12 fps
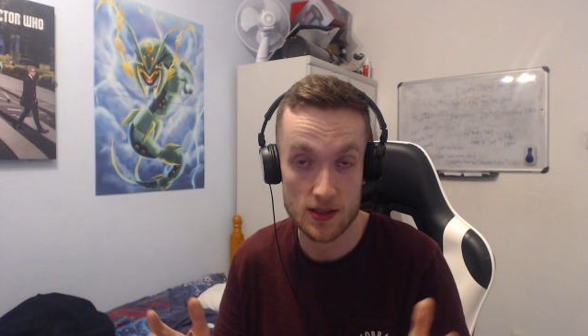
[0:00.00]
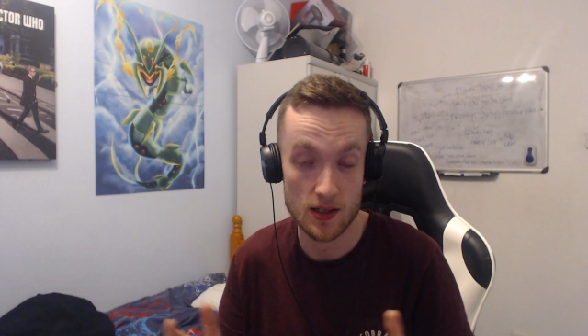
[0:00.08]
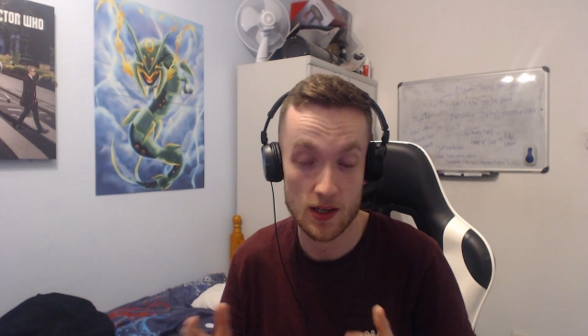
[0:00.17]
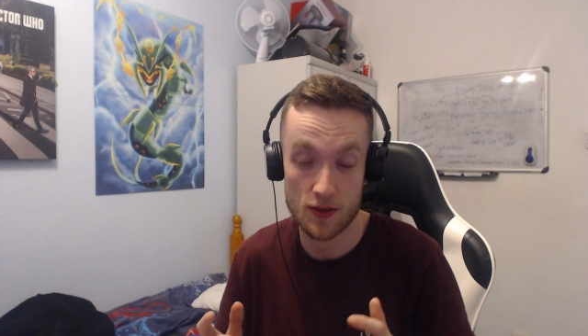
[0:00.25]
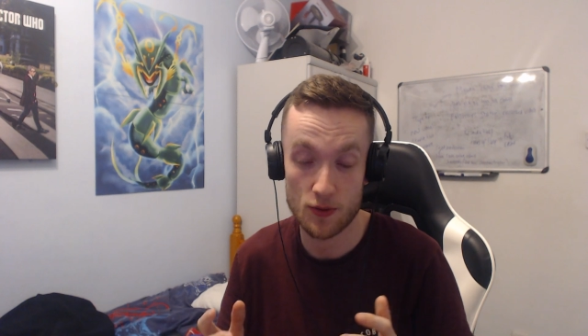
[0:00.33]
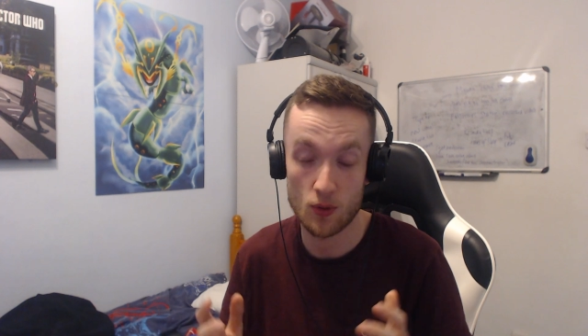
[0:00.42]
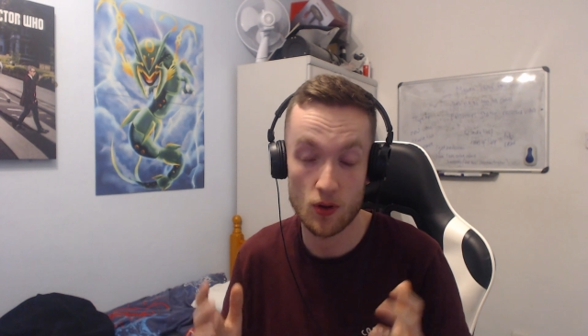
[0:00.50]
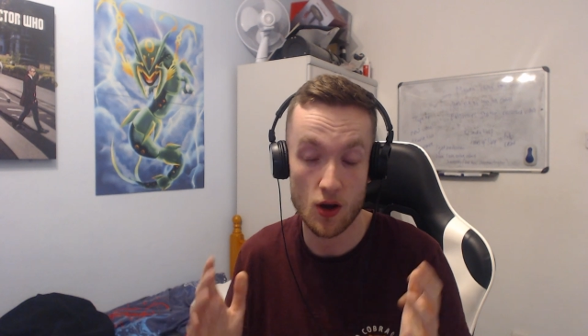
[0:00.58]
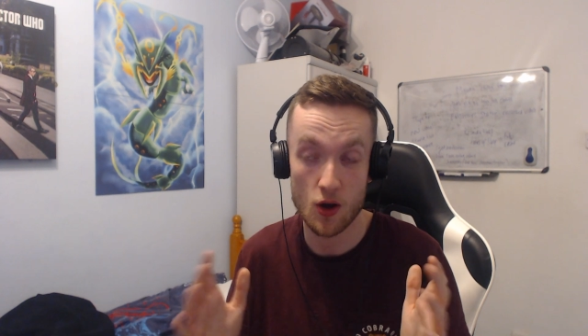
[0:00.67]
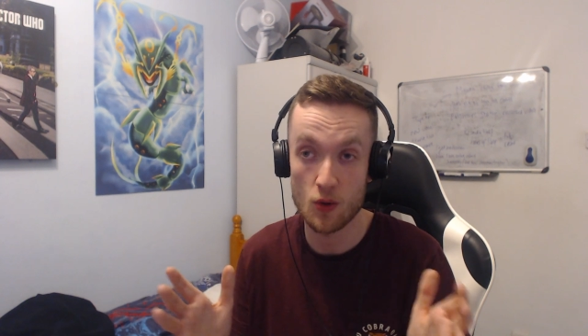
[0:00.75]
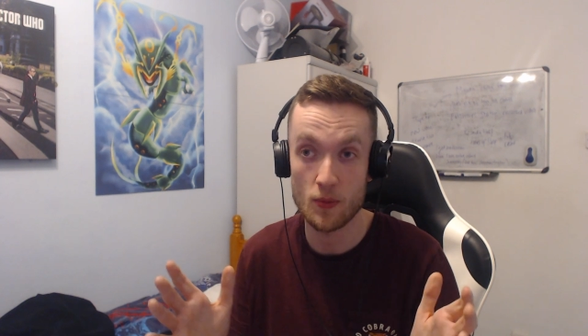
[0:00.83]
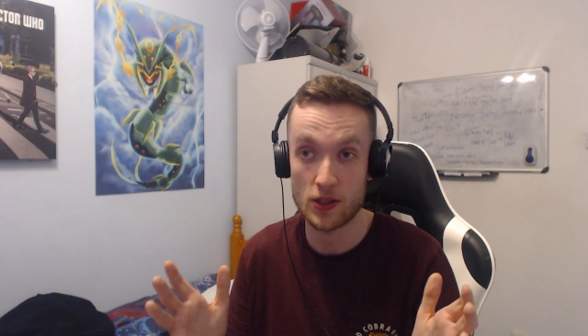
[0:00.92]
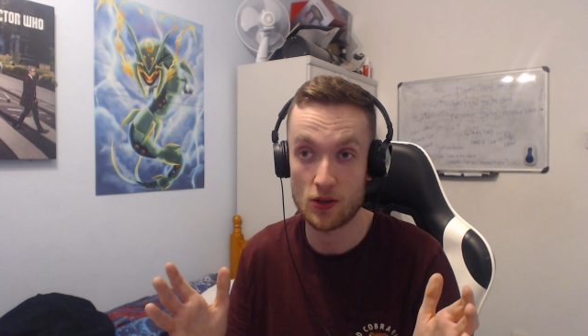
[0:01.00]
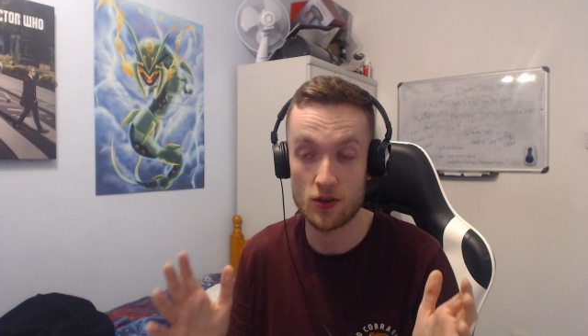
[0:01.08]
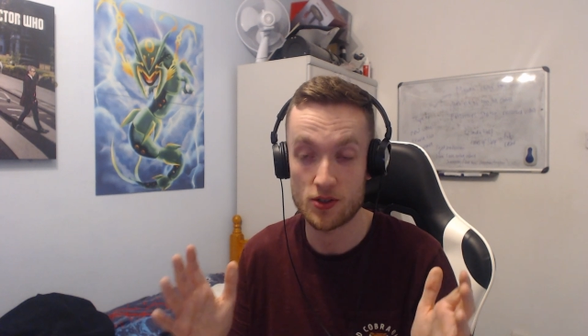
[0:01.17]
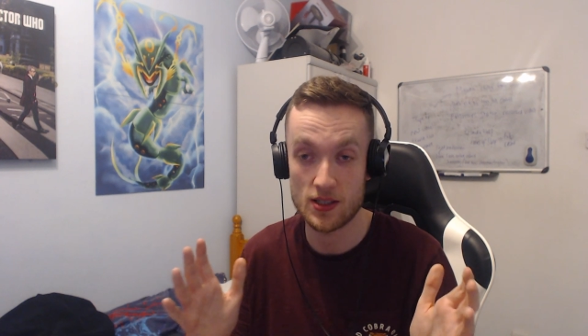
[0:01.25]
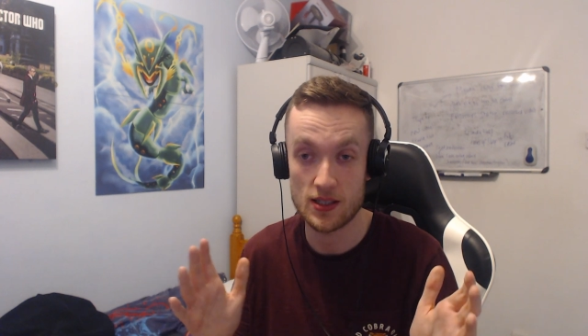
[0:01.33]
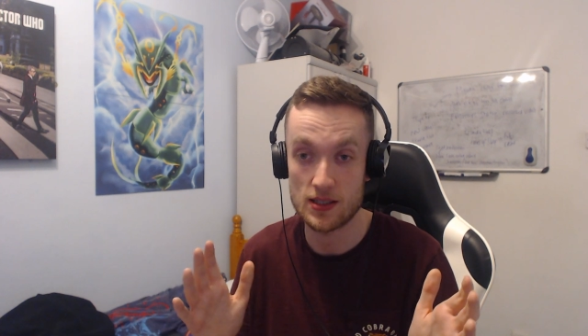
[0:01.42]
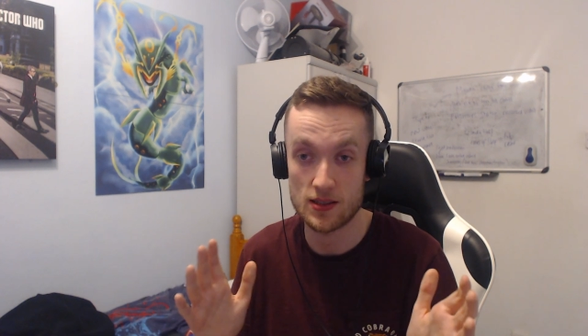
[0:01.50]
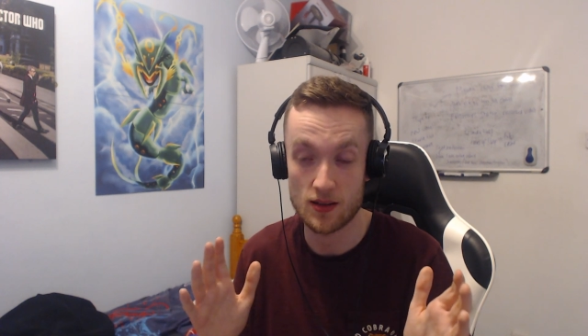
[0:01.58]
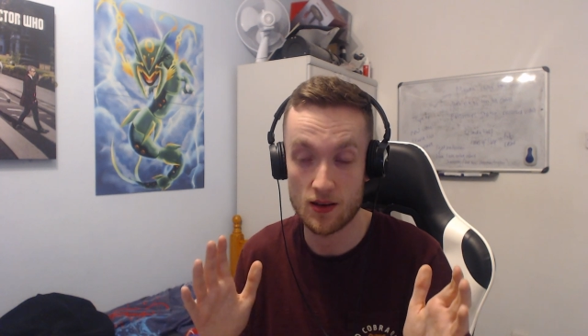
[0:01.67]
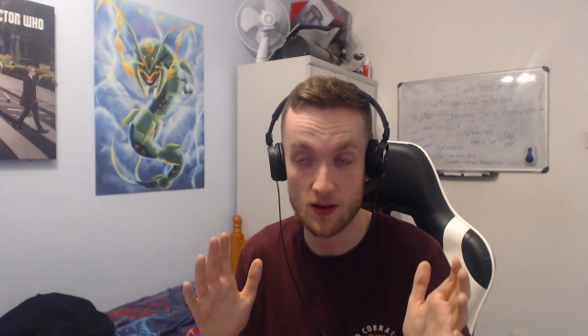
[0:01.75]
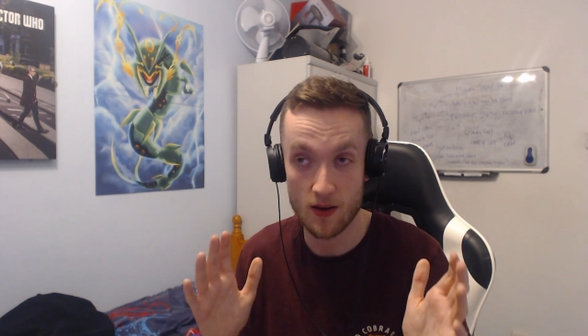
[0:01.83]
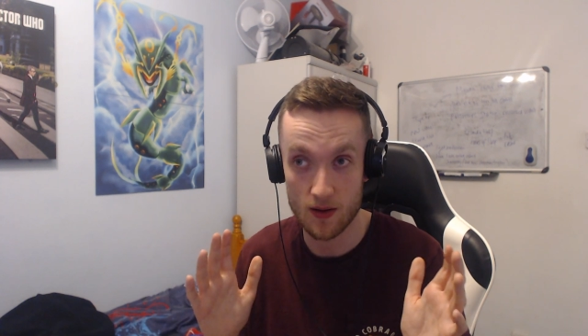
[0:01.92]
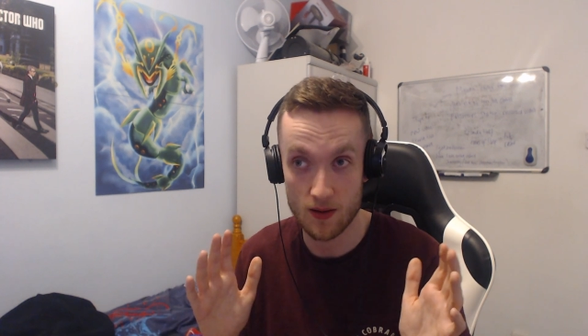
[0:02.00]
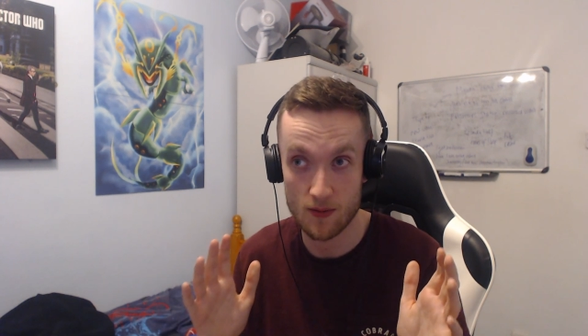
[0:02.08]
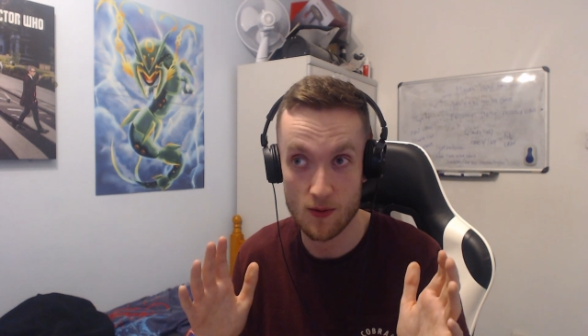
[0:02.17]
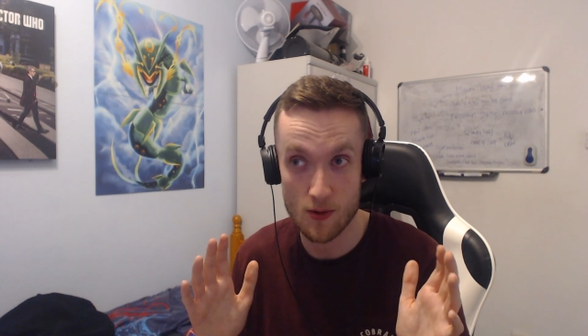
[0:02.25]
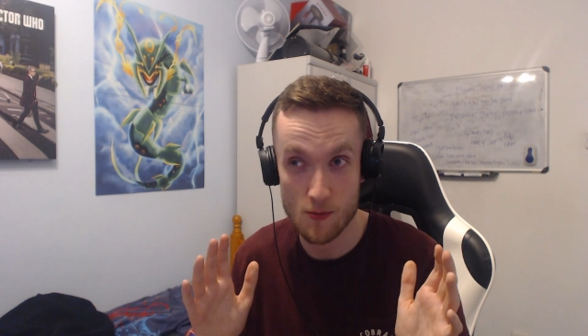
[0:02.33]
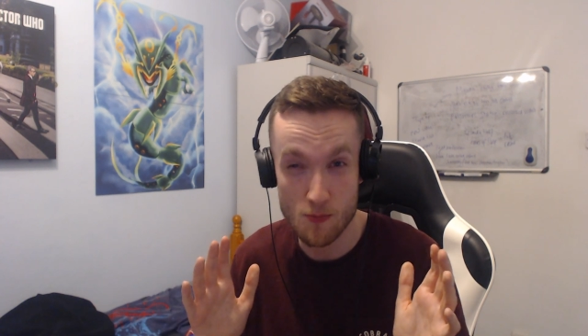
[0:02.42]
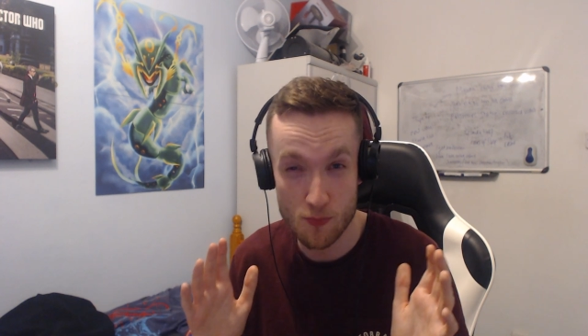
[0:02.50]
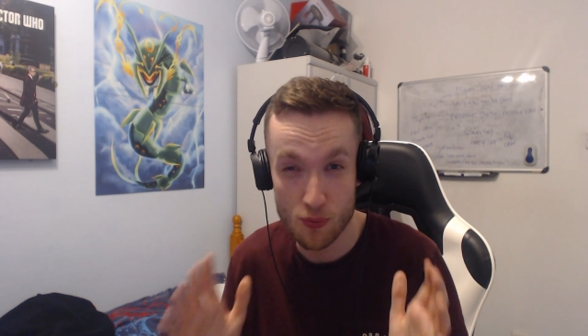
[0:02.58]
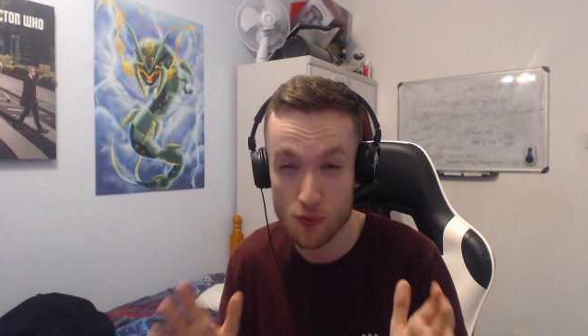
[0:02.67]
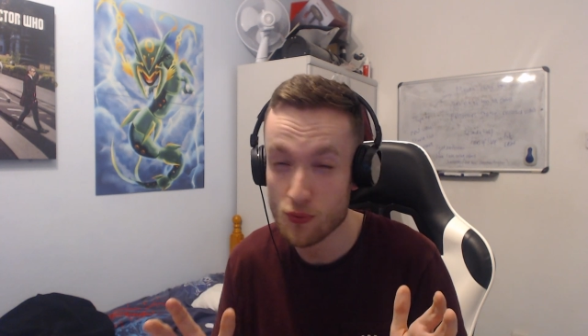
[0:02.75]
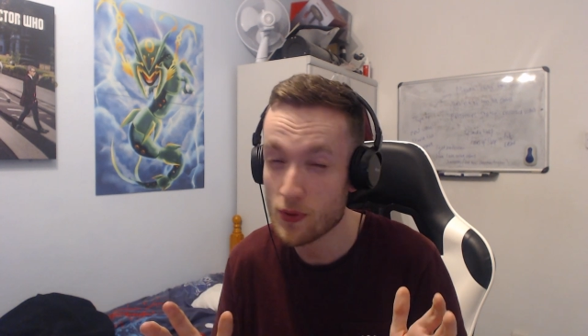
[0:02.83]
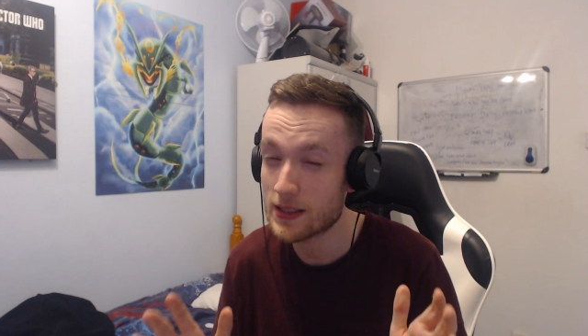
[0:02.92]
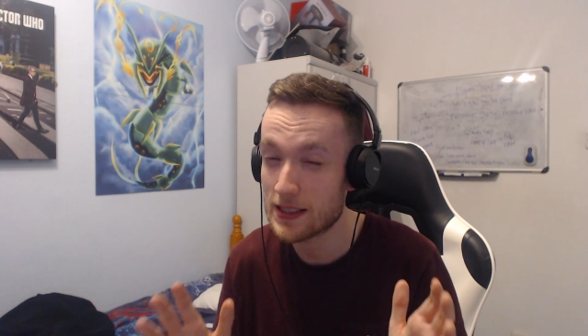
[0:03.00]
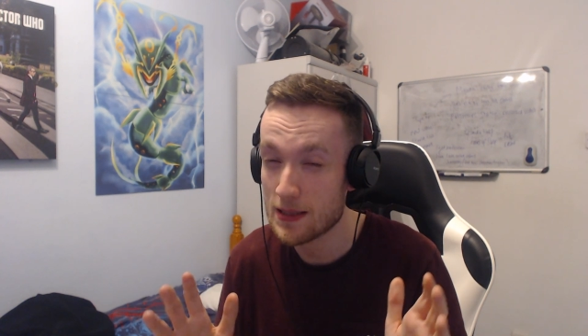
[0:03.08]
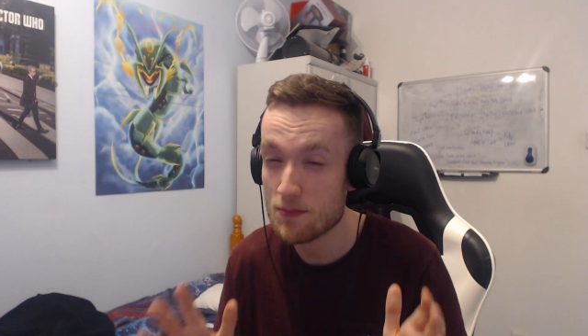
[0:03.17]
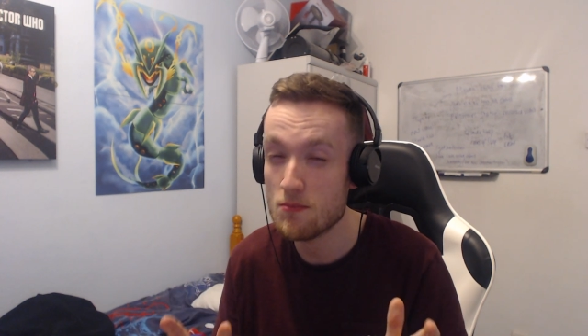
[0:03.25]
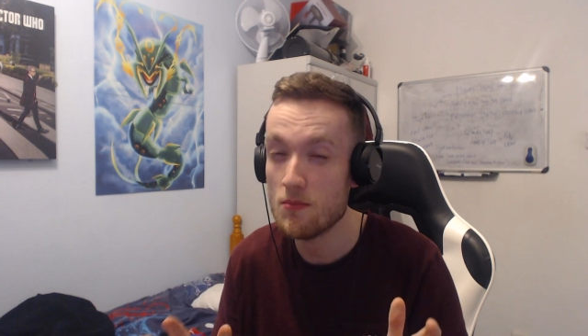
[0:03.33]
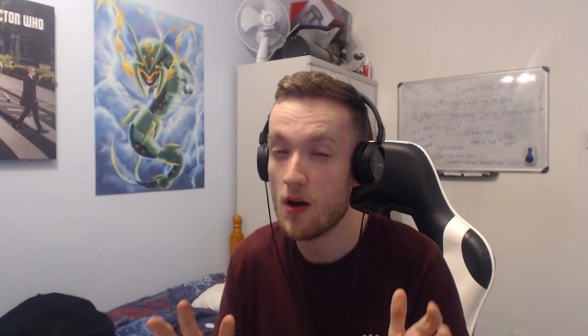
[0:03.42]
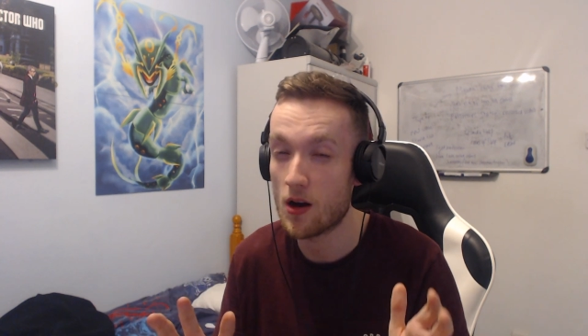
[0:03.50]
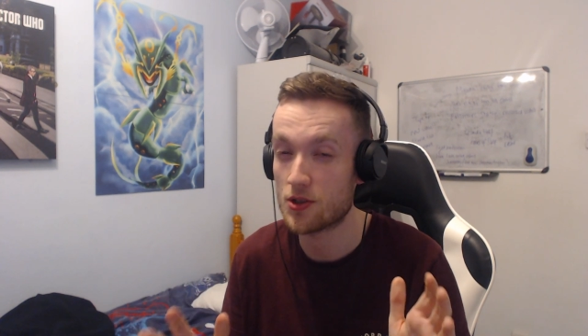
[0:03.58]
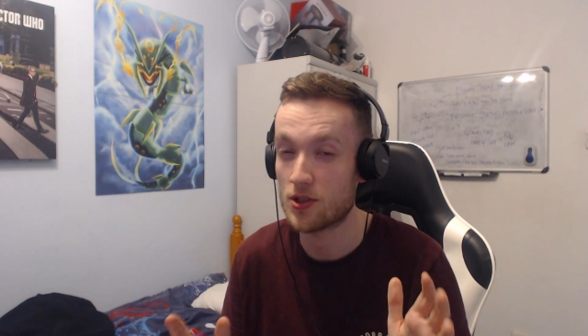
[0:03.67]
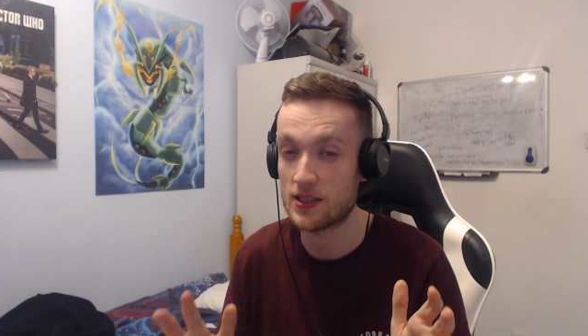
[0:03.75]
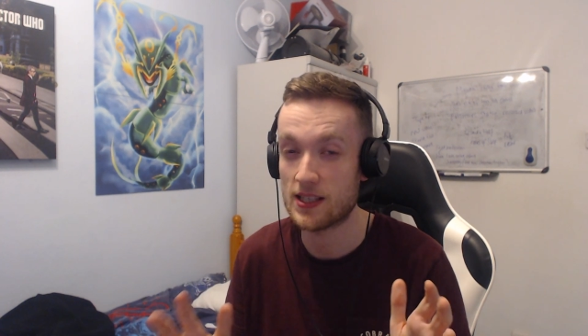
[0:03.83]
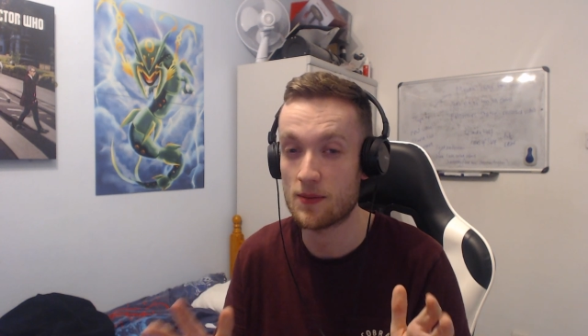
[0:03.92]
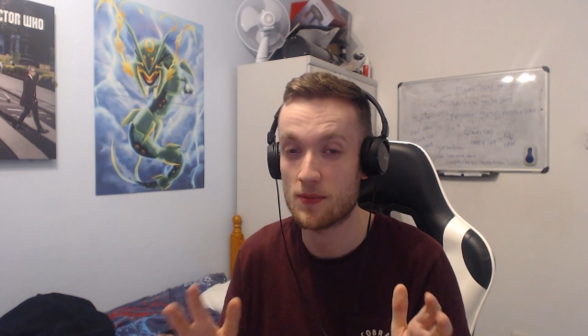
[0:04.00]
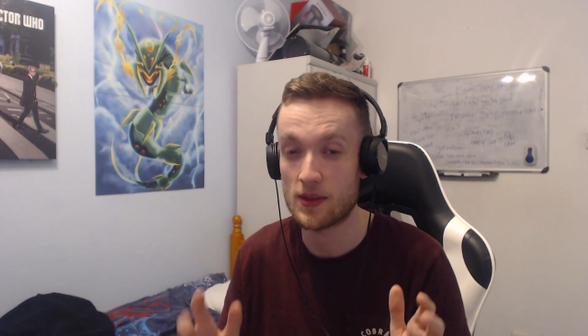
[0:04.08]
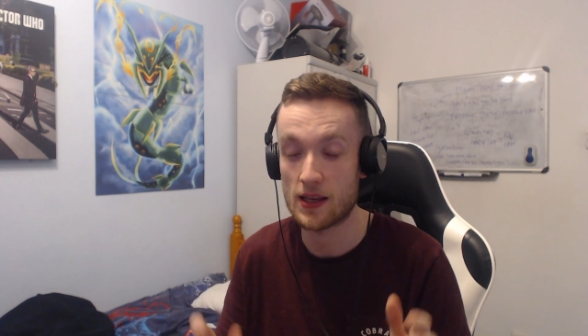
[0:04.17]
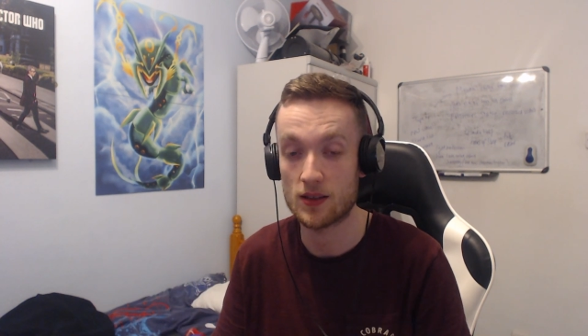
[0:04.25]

and I thought, oh my gosh, this is pretty much the same thing.